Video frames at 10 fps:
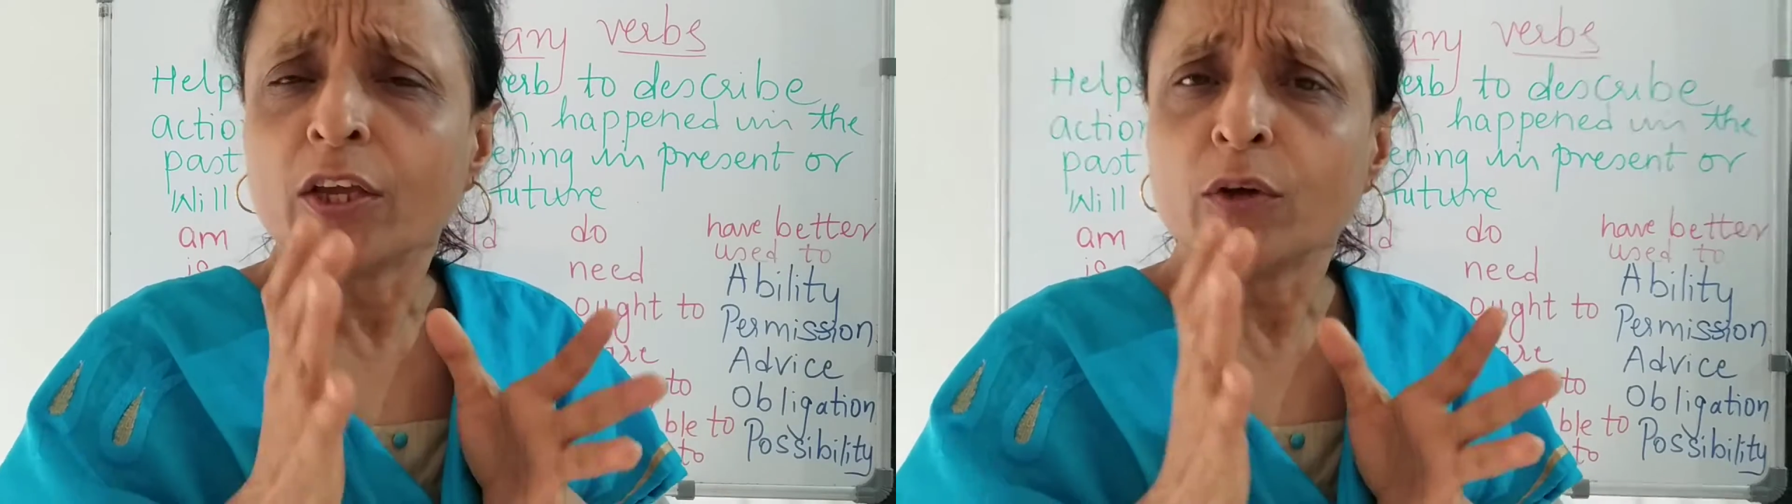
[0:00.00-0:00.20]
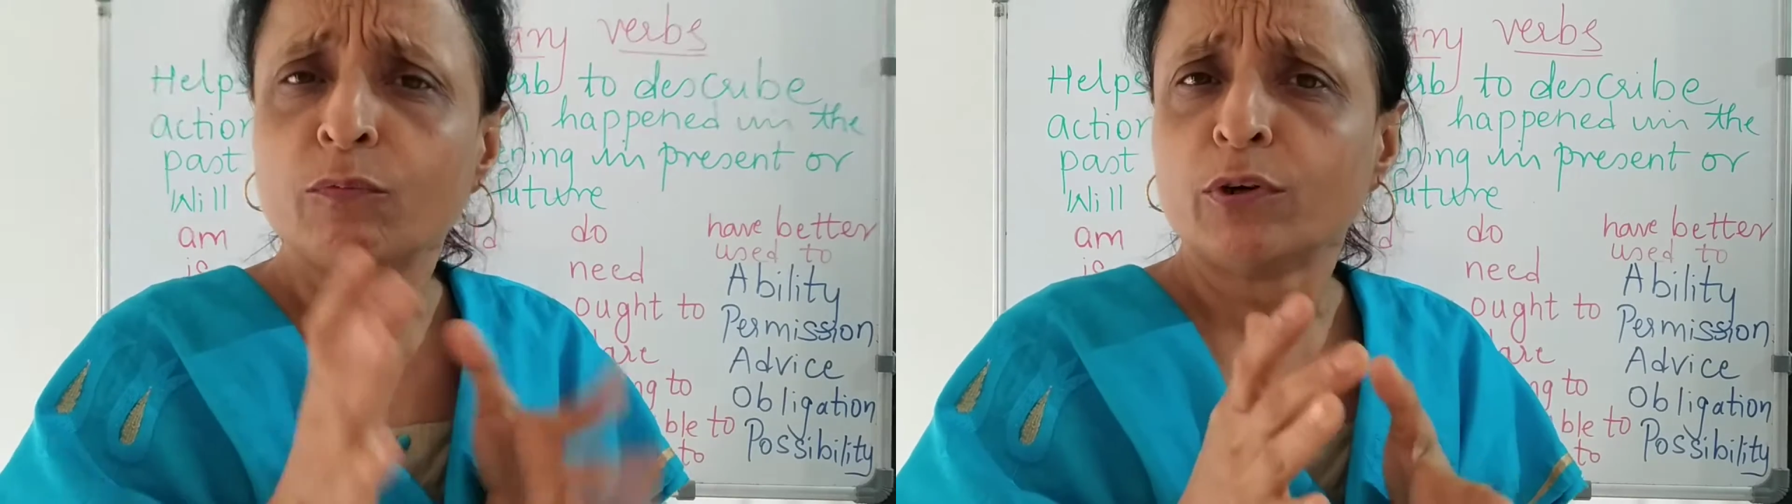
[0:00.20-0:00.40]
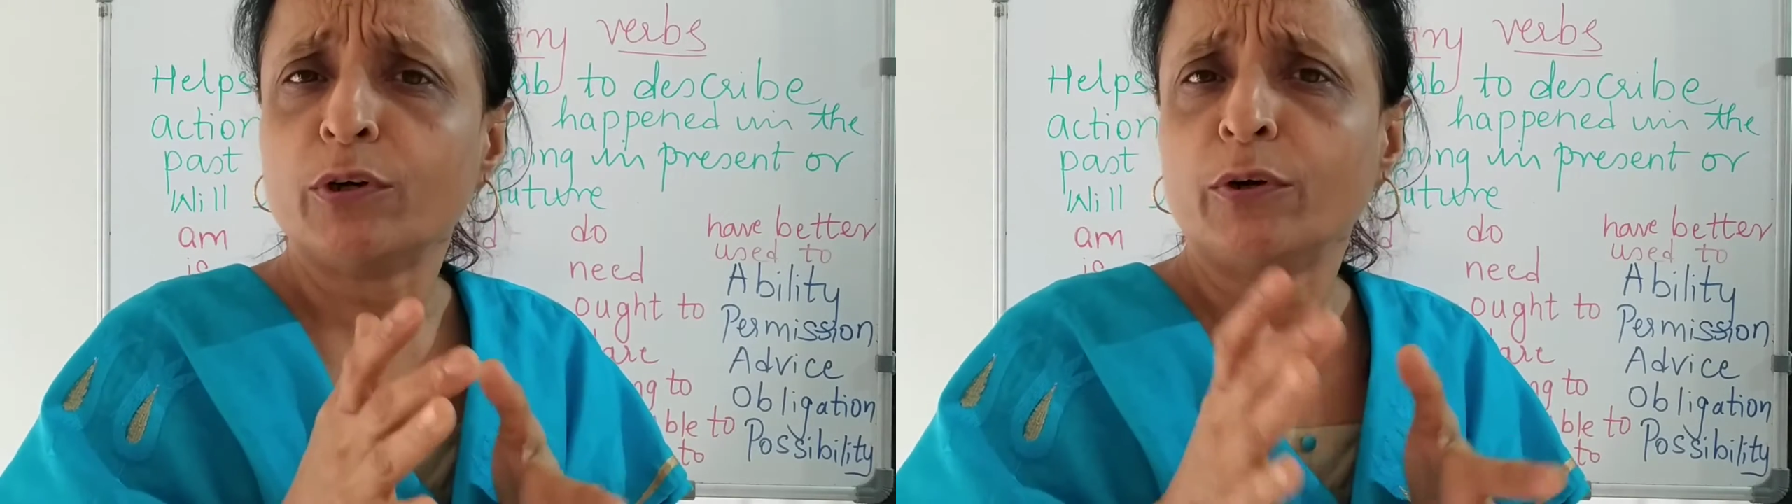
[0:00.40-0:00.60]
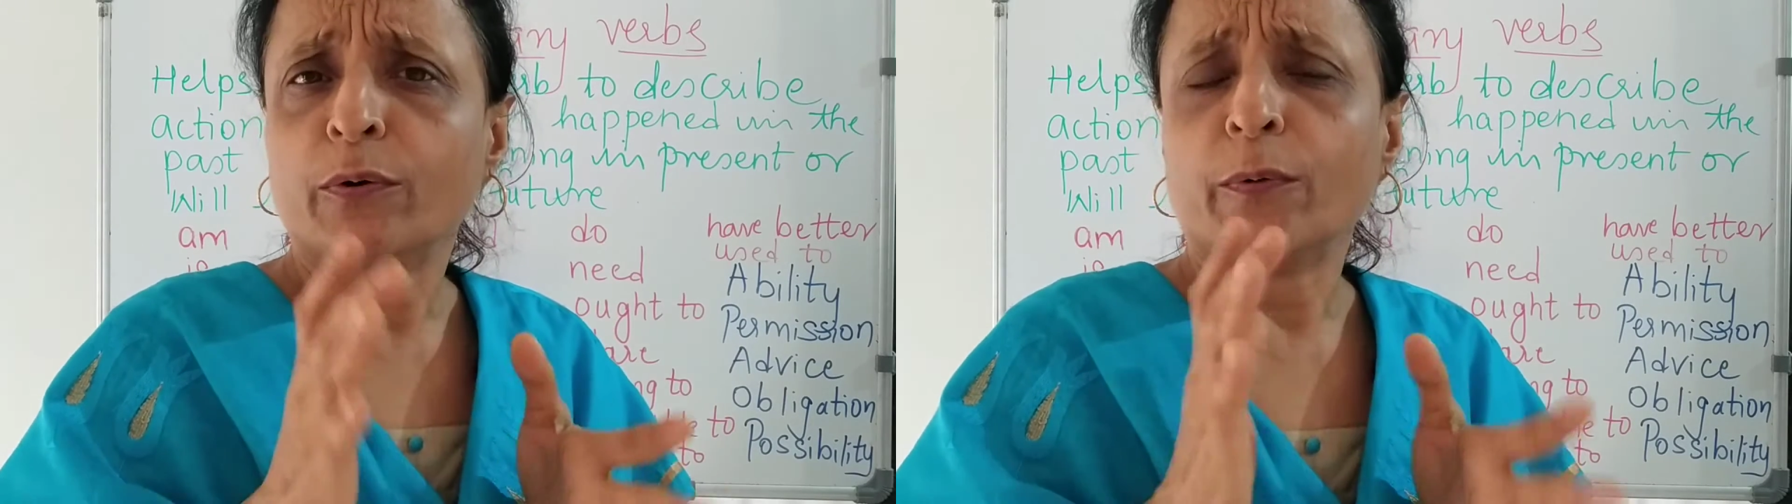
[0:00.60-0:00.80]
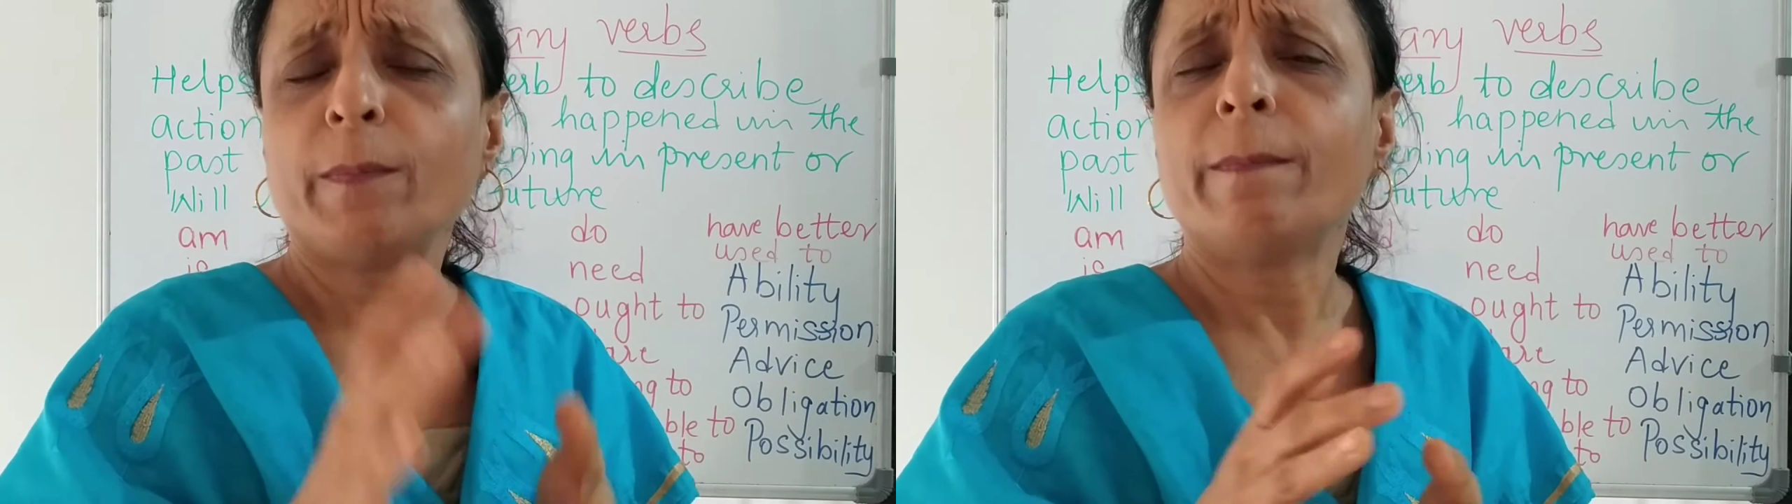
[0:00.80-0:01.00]
you would
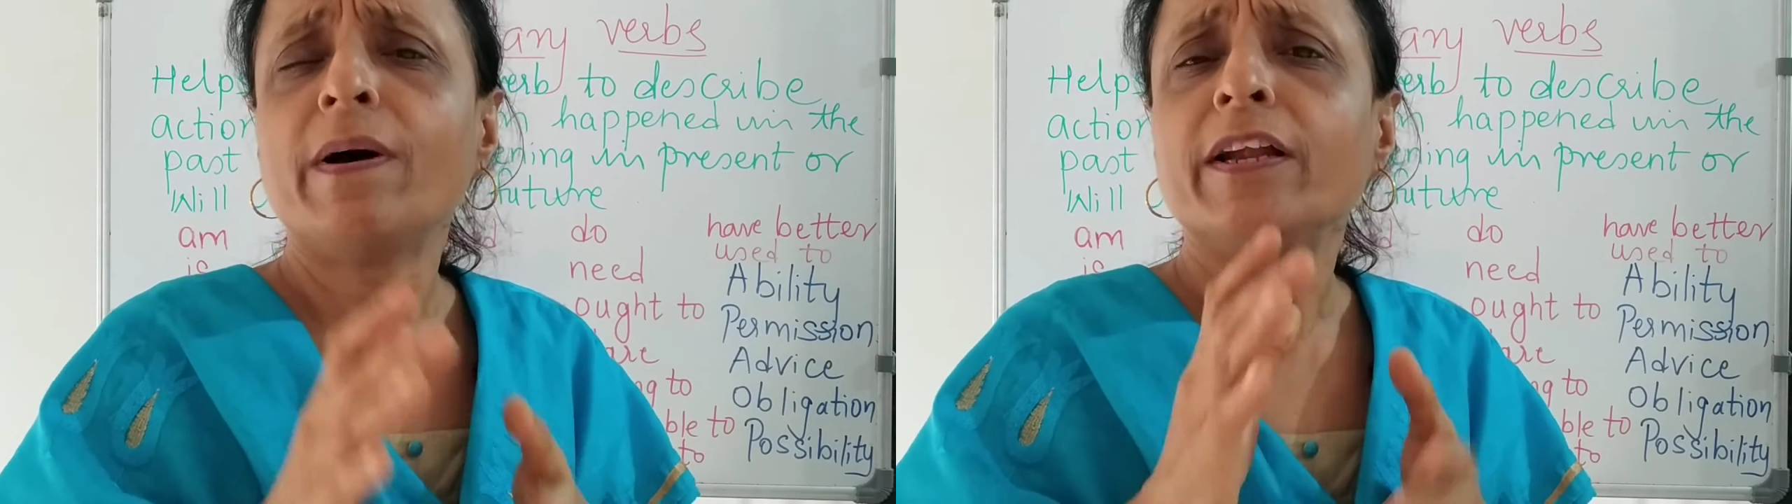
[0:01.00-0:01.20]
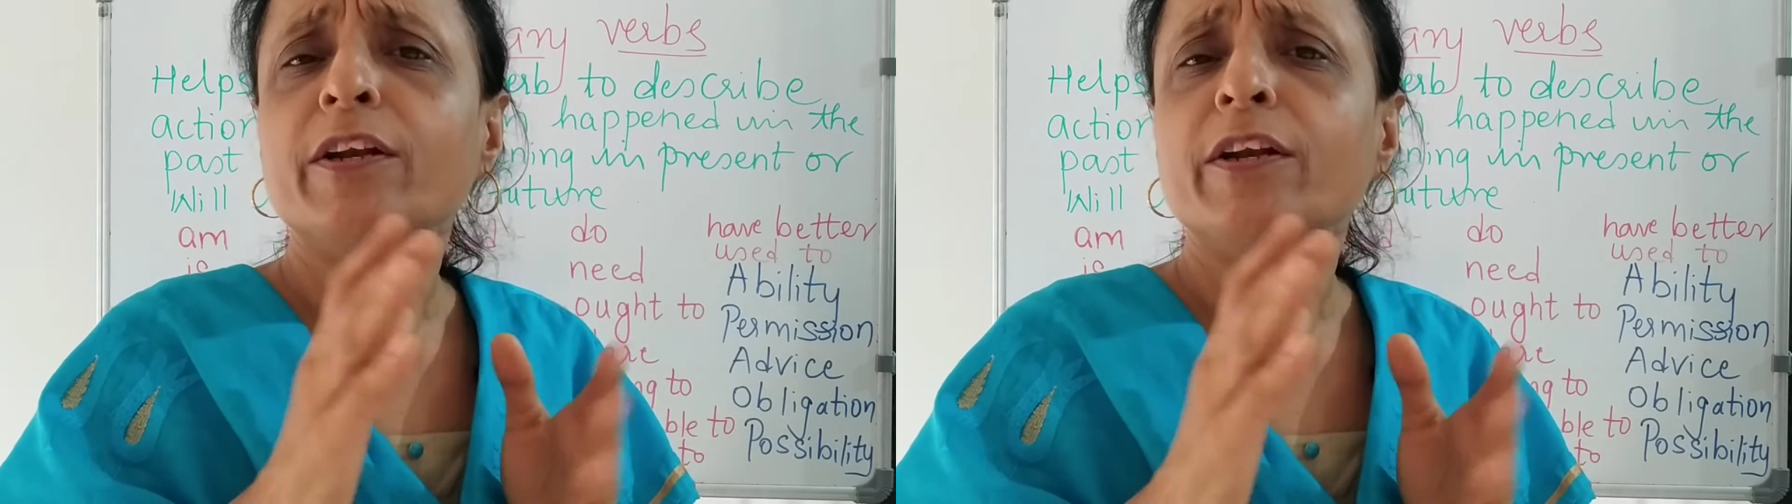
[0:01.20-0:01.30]
know by